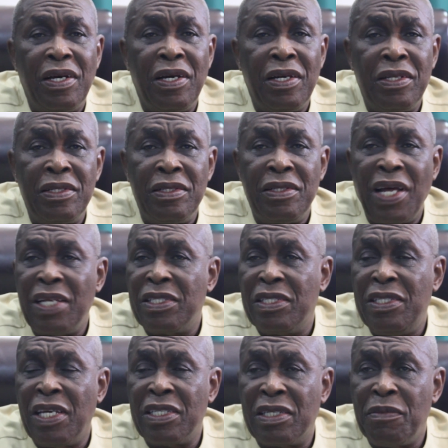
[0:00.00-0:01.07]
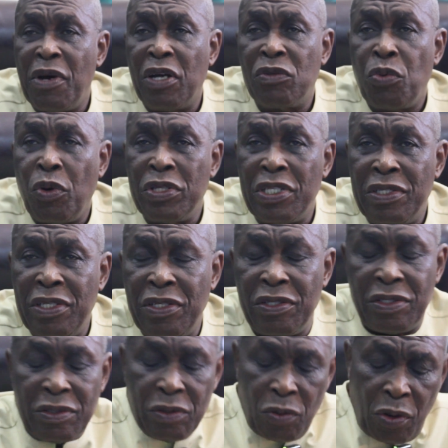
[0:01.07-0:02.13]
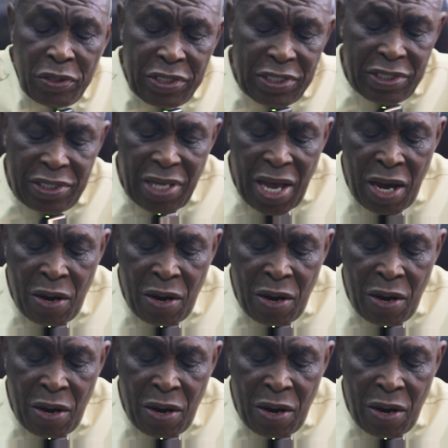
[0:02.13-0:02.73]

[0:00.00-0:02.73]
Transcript: And that's just about what it is. What did